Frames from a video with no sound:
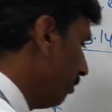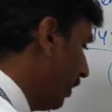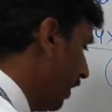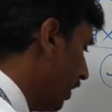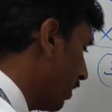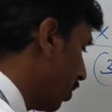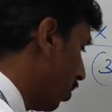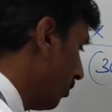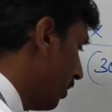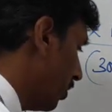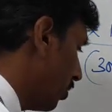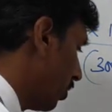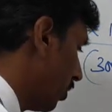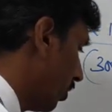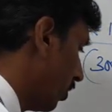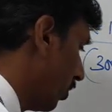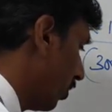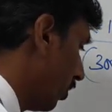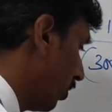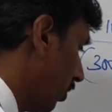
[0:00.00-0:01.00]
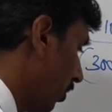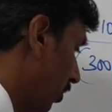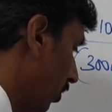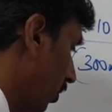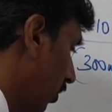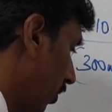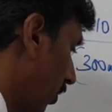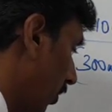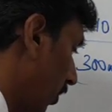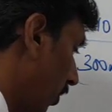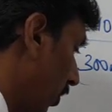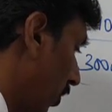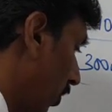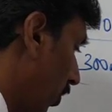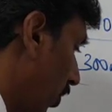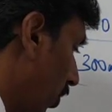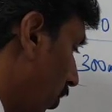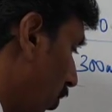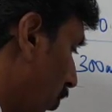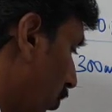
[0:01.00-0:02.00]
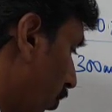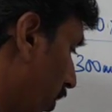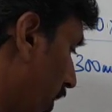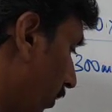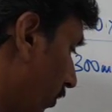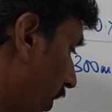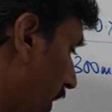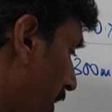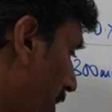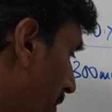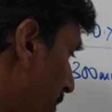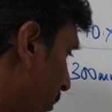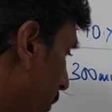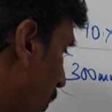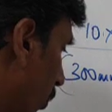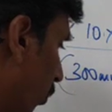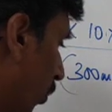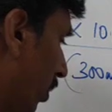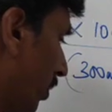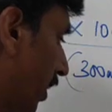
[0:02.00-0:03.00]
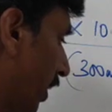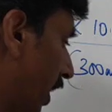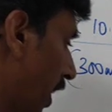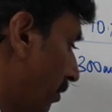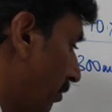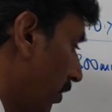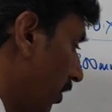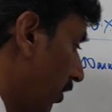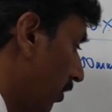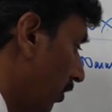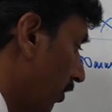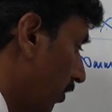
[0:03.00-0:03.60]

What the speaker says: B is how much? 25 mm. What is the depth?